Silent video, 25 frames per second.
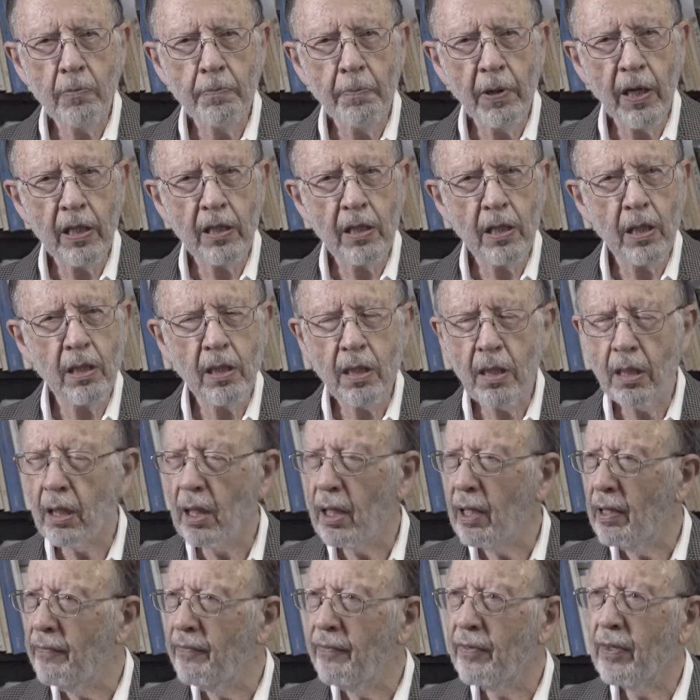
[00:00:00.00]
peasants
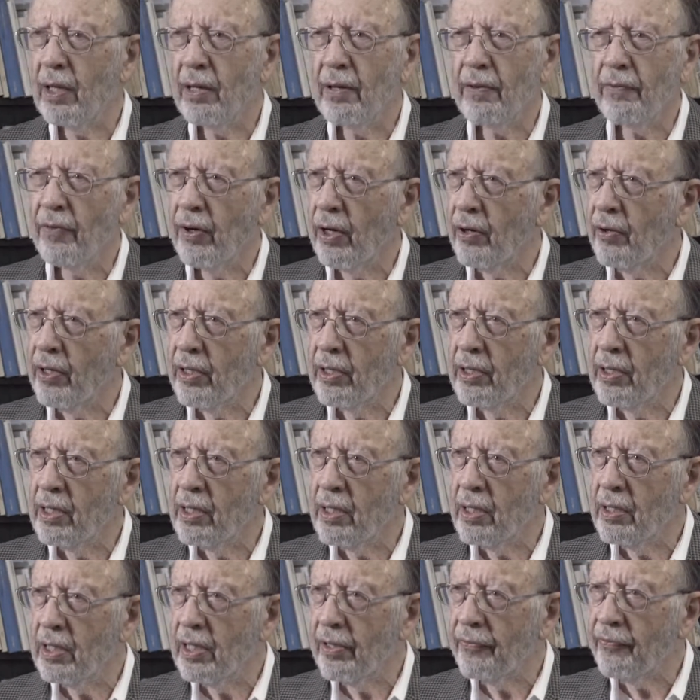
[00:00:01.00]
lived in a very
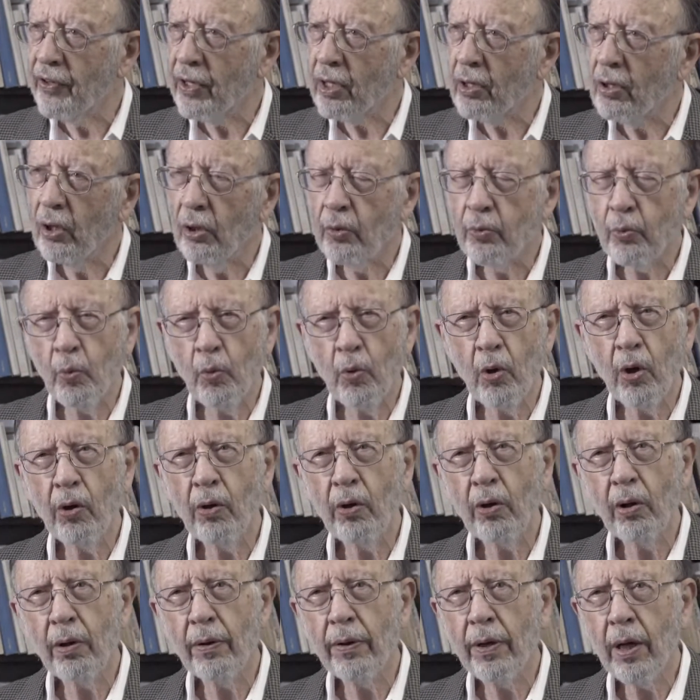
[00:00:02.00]
difficult
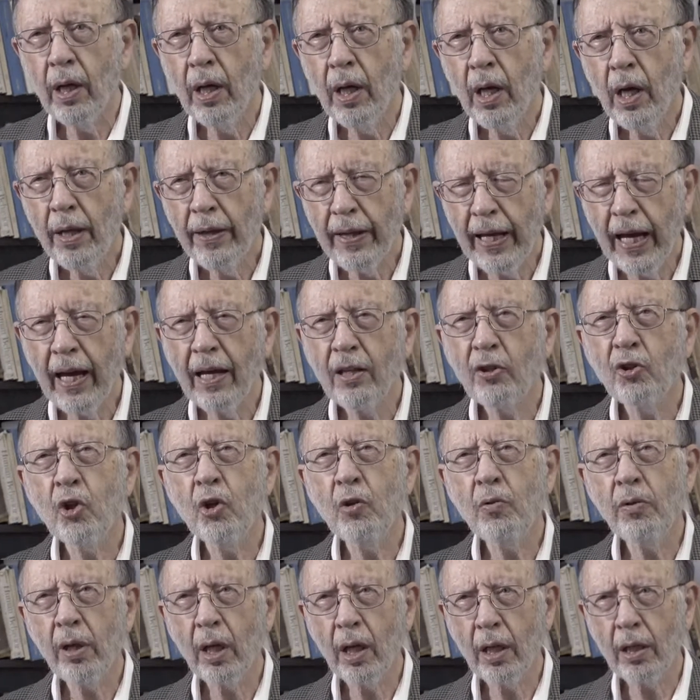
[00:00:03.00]
world. They had
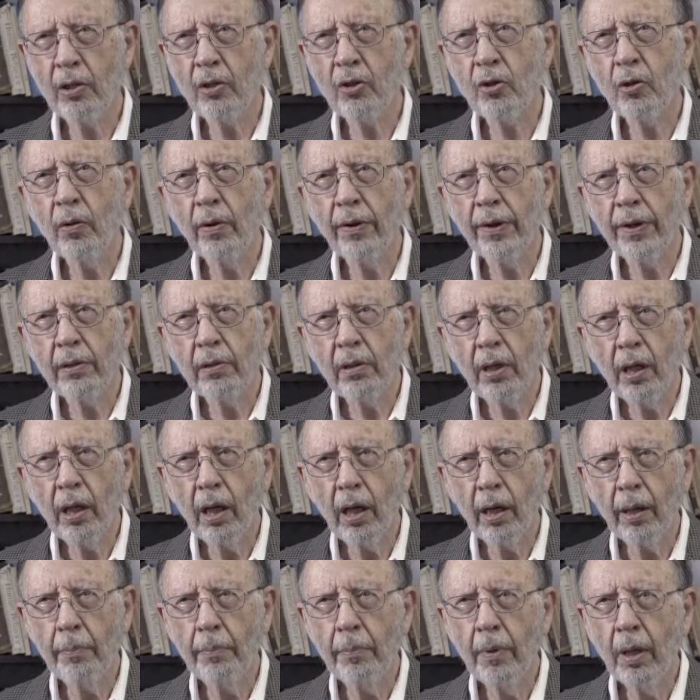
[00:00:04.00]
toothaches all the
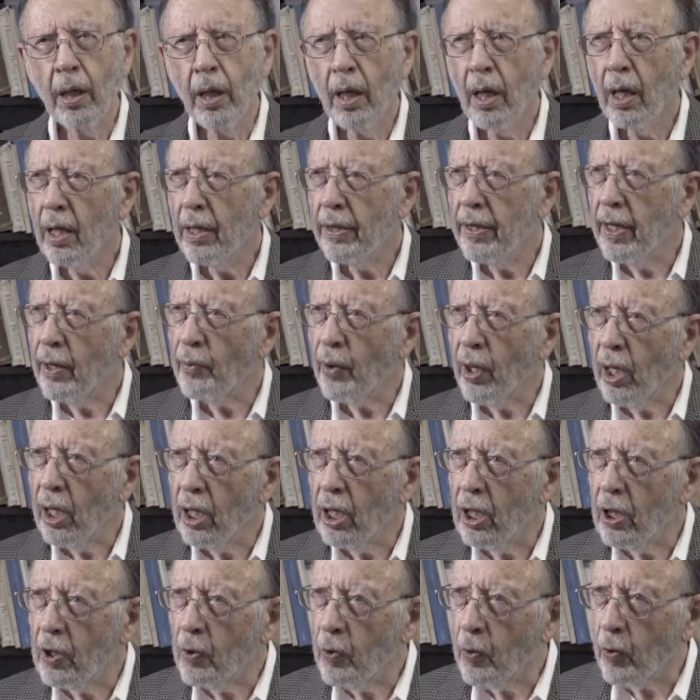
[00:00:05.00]
time. They were
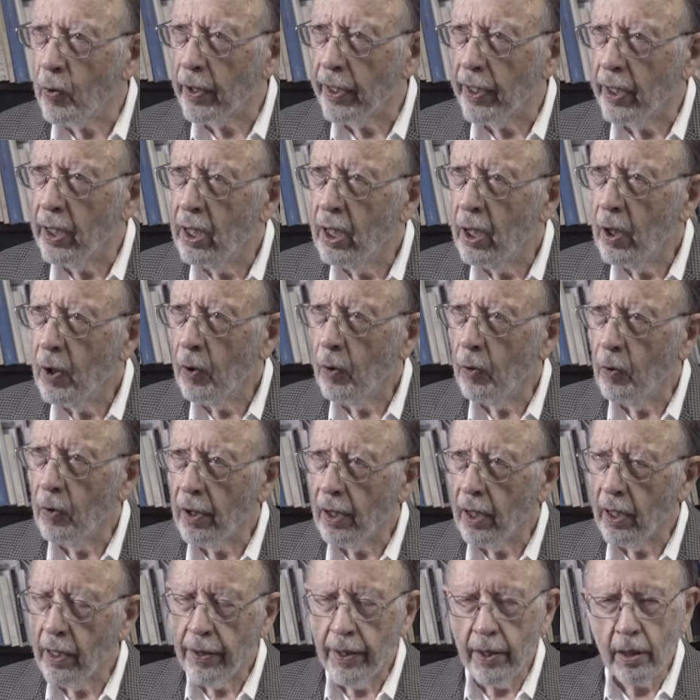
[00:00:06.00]
hungry
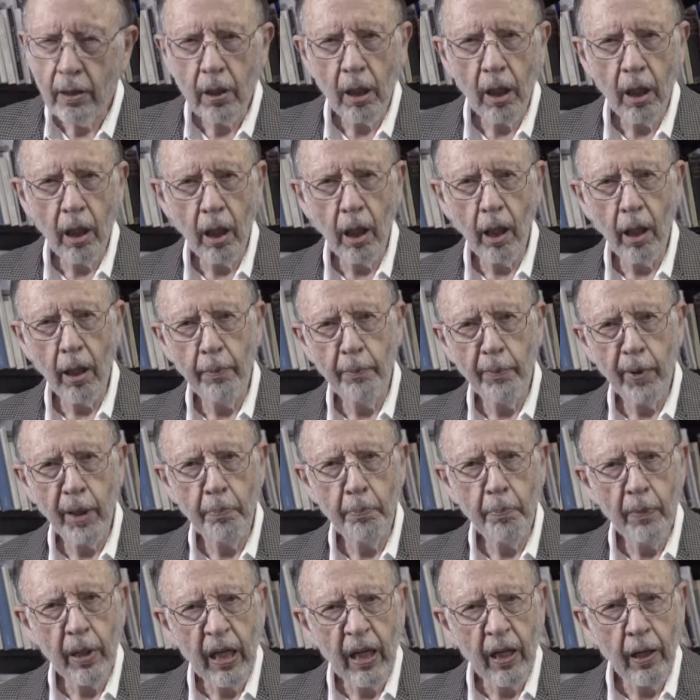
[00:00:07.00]
all the time. And
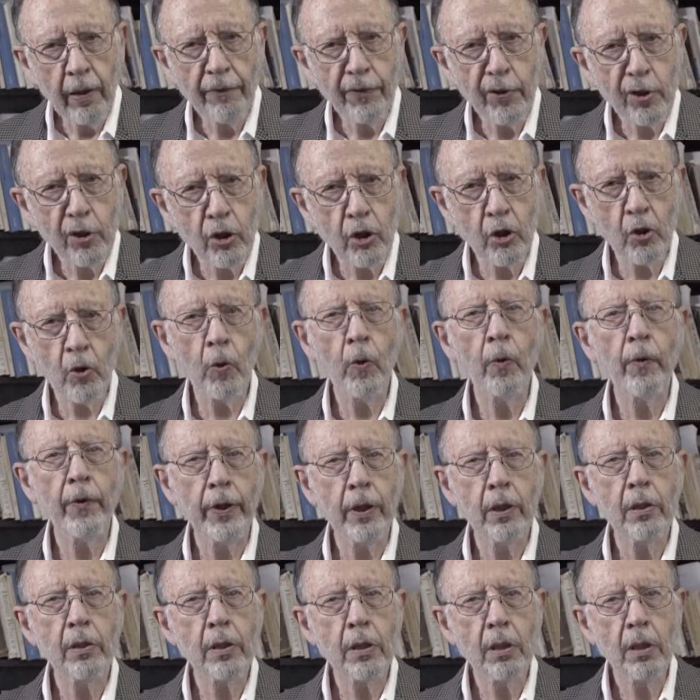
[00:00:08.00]
many of the
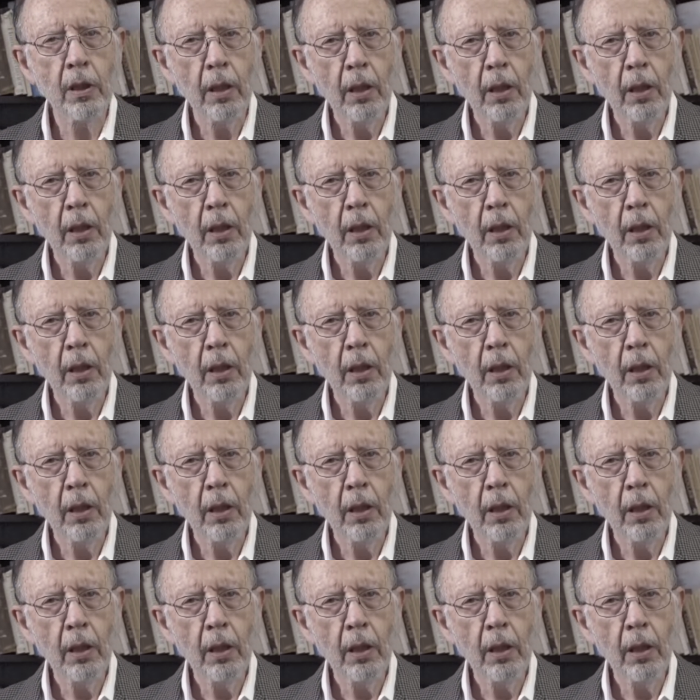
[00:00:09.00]
stories,